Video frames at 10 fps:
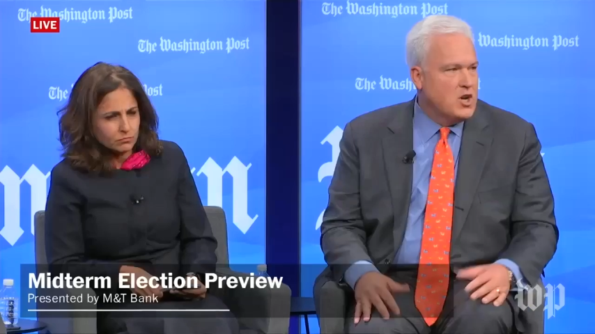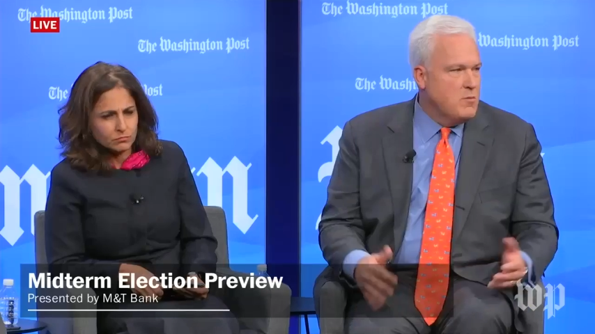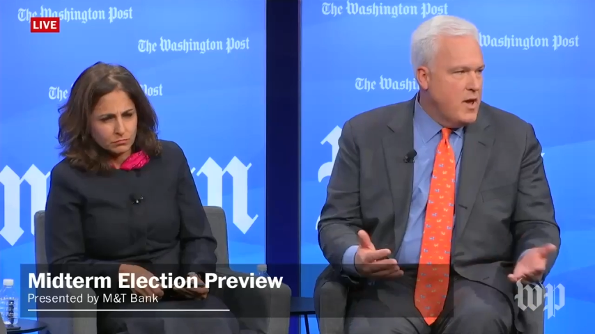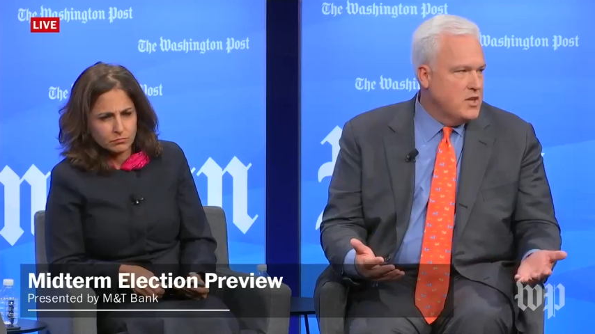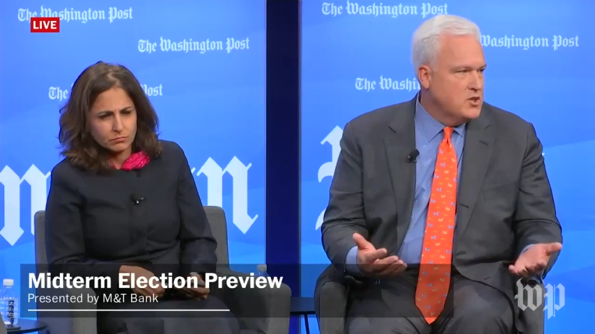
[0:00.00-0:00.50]
Speaker 1: to
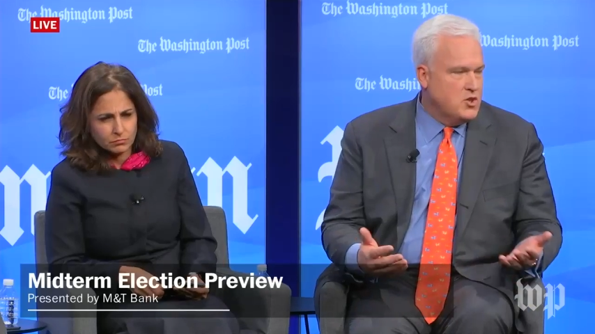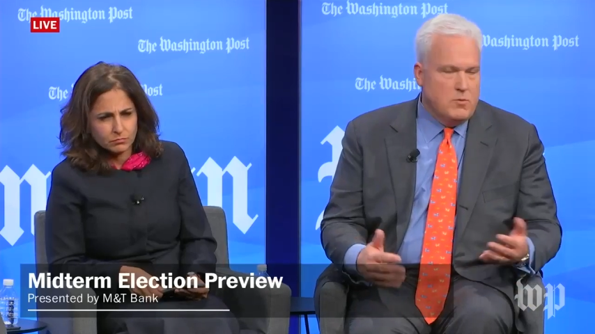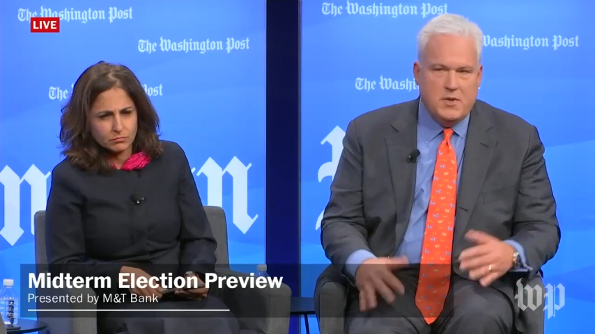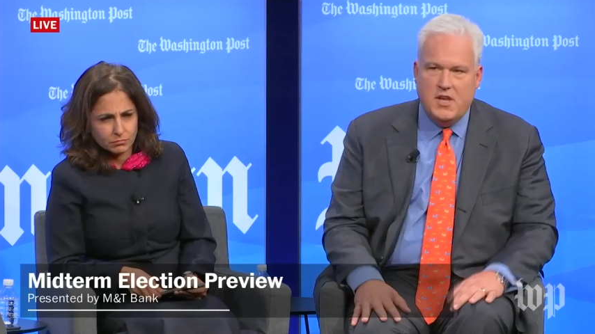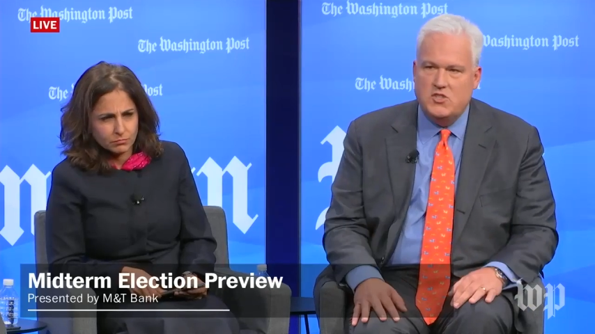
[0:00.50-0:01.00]
make a
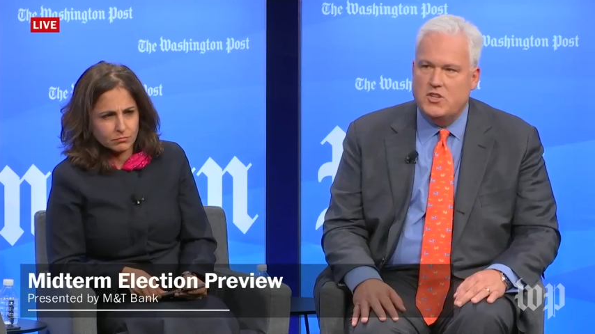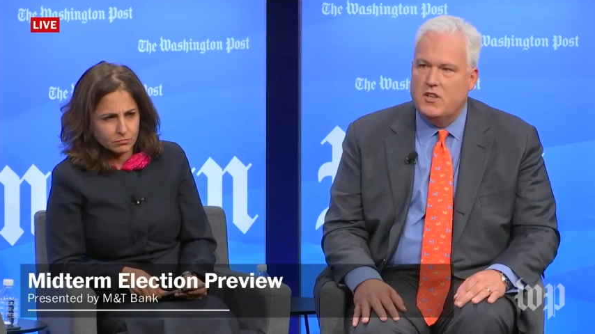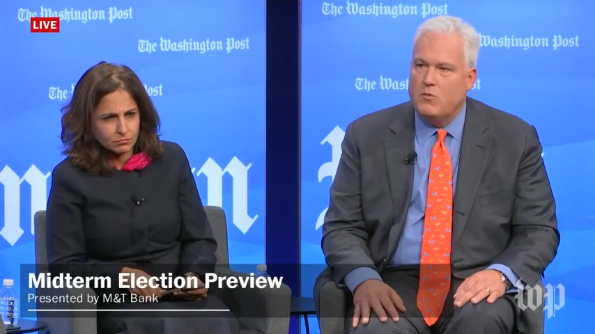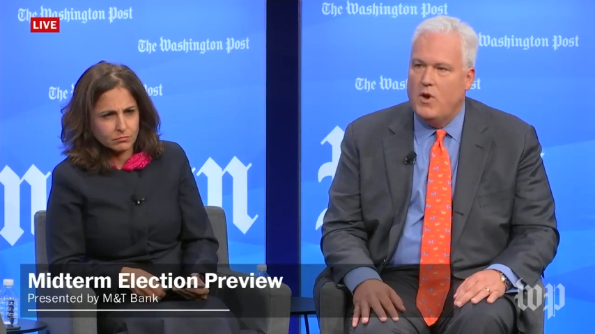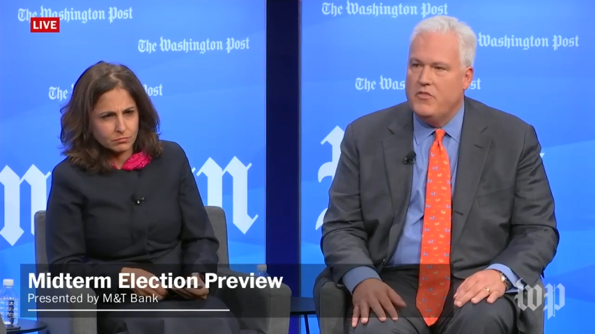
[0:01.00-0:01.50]
determination. And
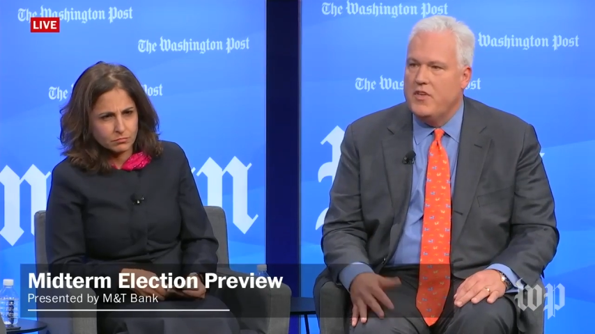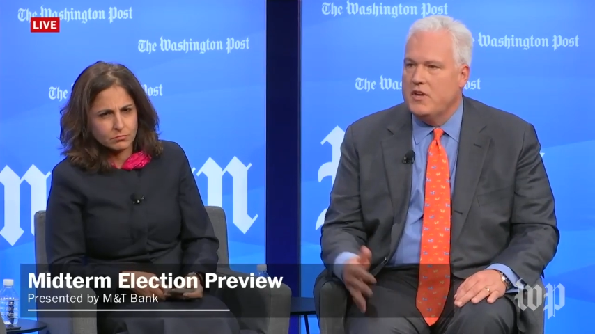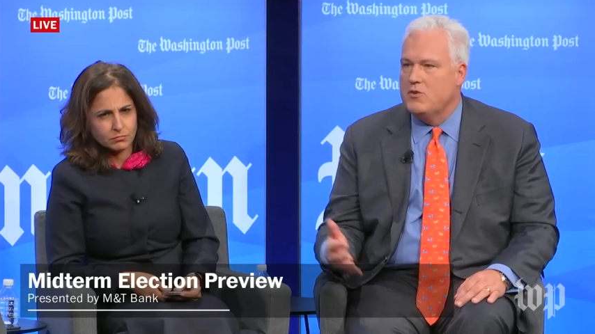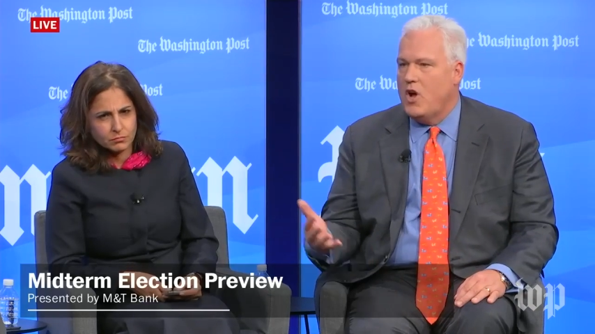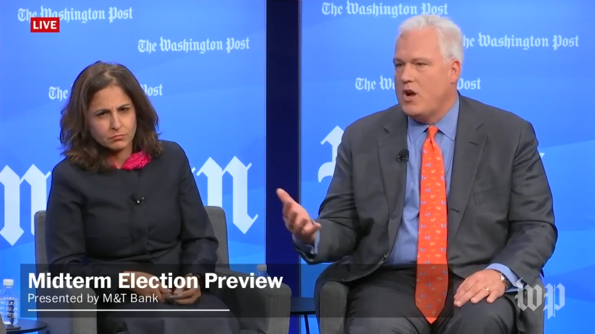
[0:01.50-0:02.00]
the one thing
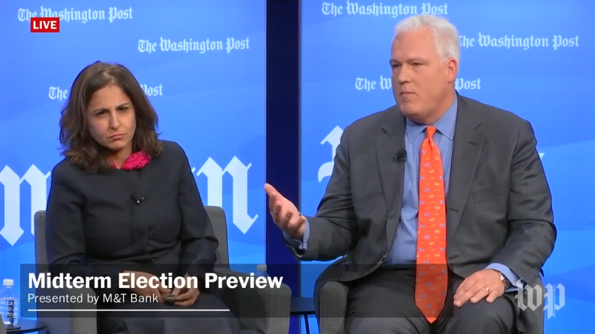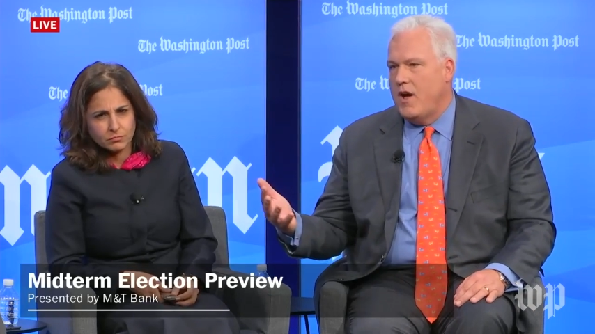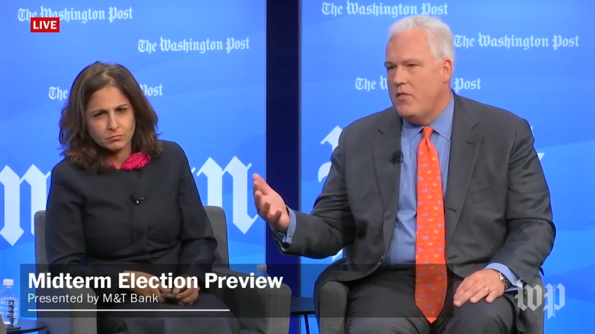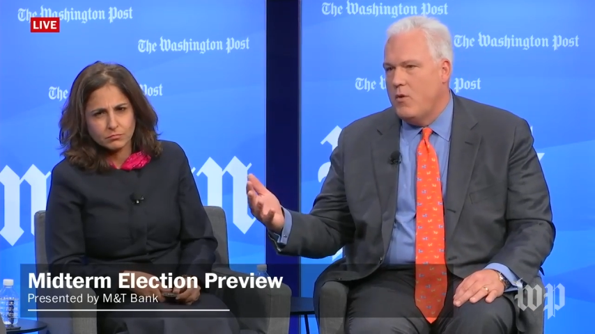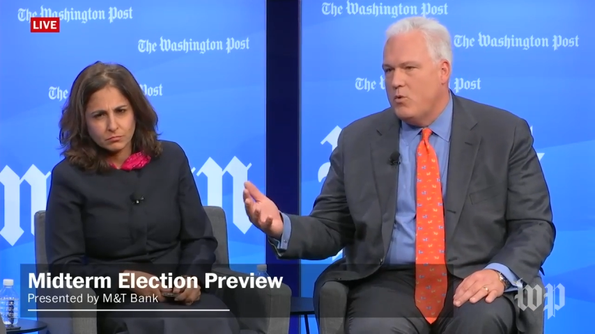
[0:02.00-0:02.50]
you talk
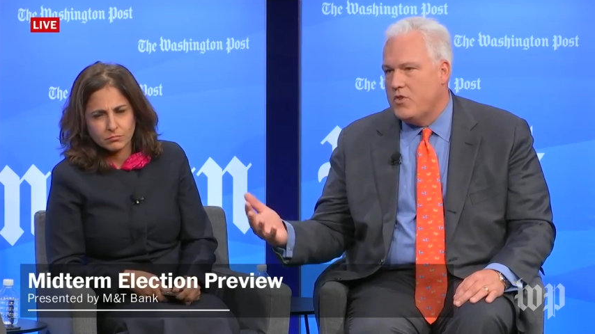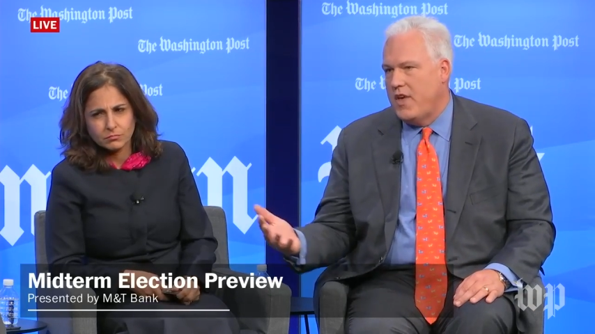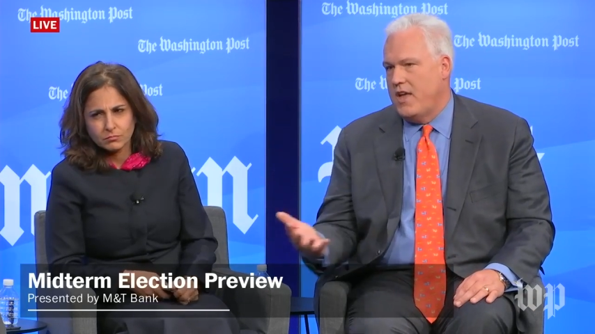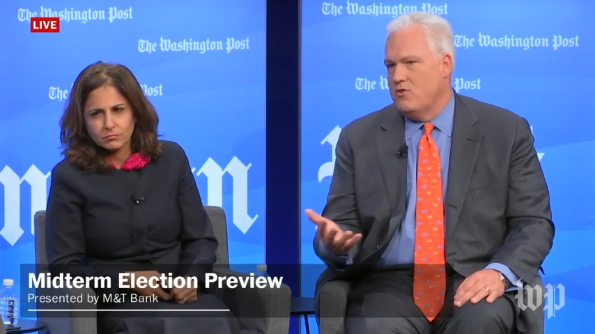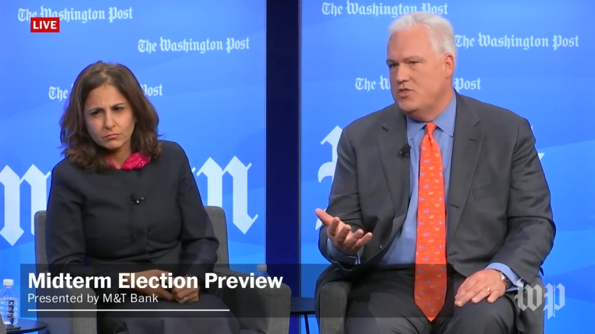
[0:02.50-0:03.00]
about where the
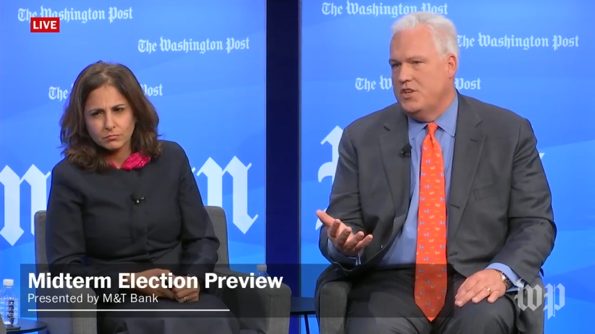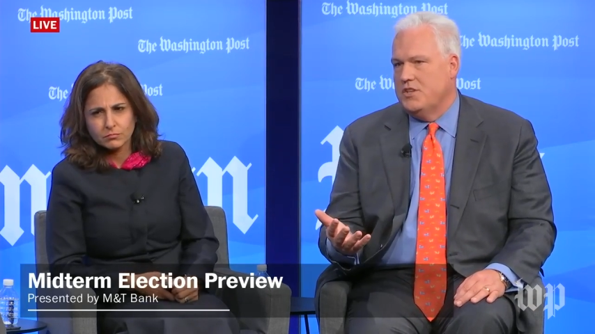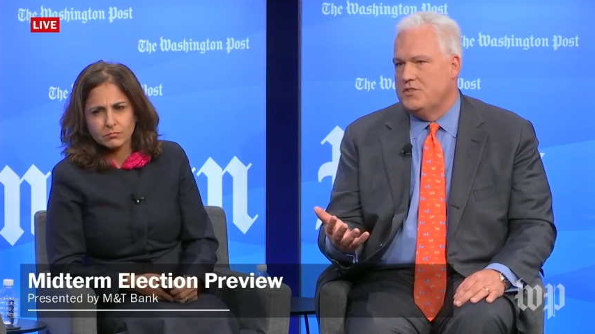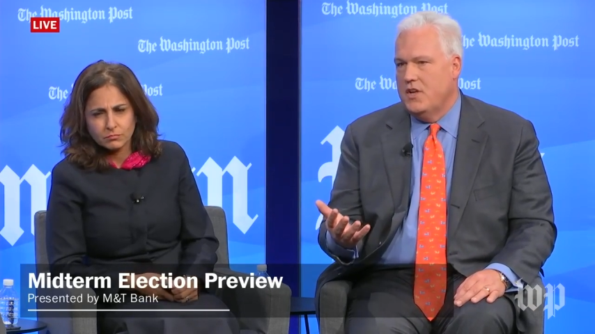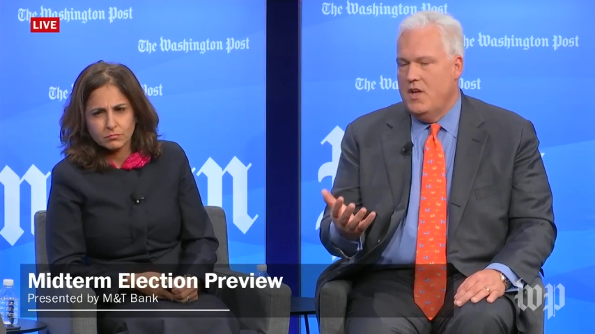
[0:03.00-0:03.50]
energy
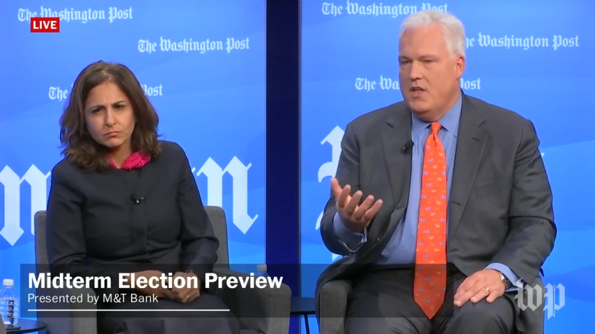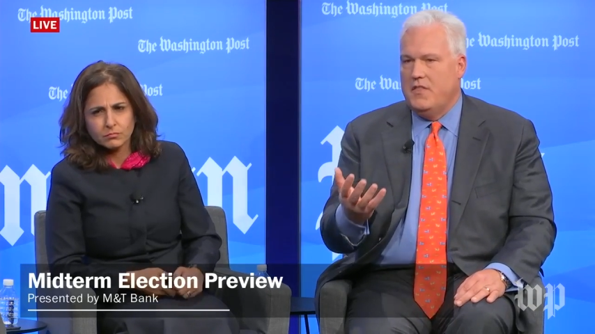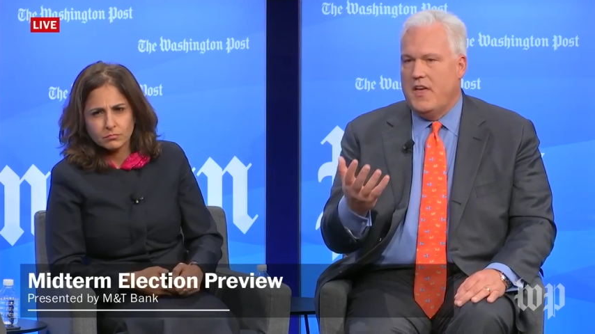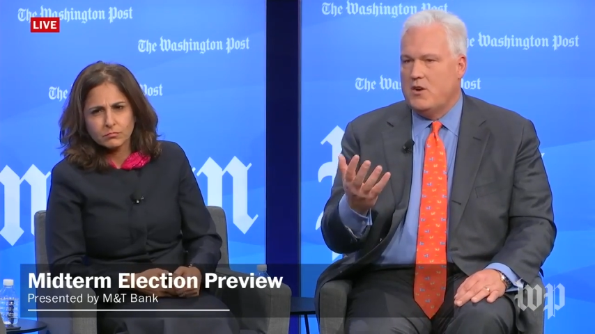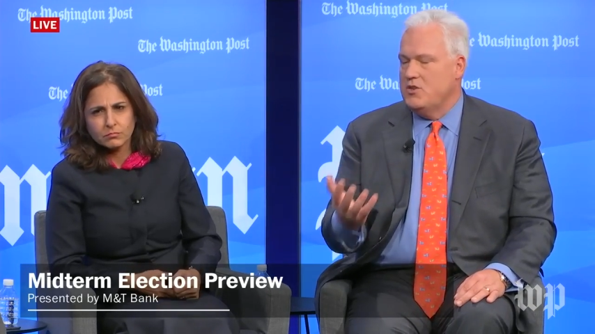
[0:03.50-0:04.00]
is,
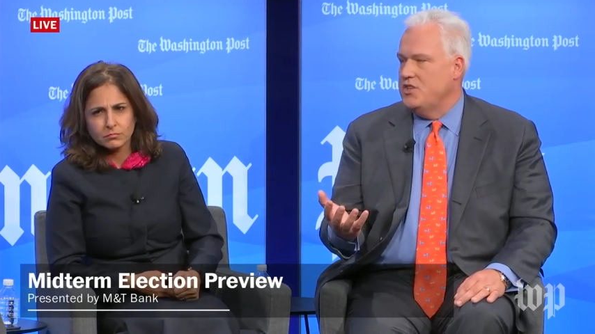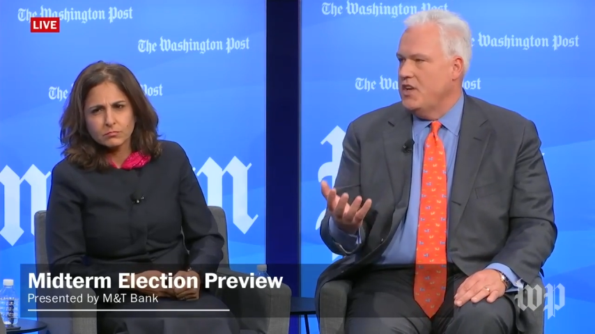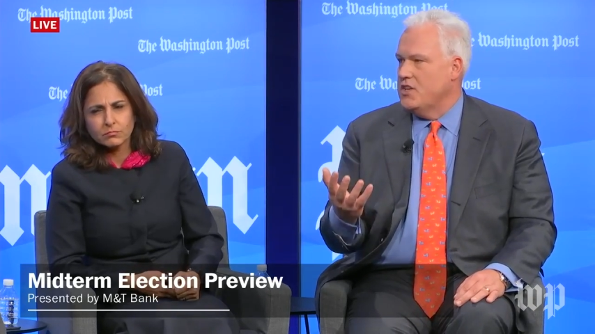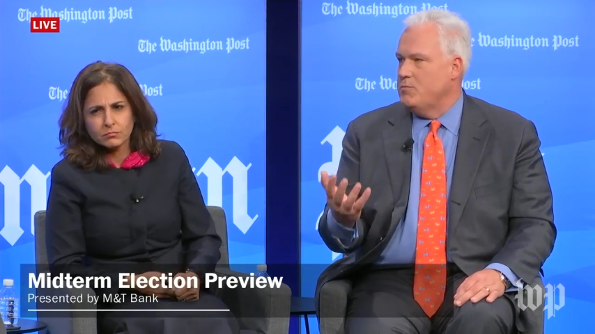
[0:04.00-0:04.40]
the energy has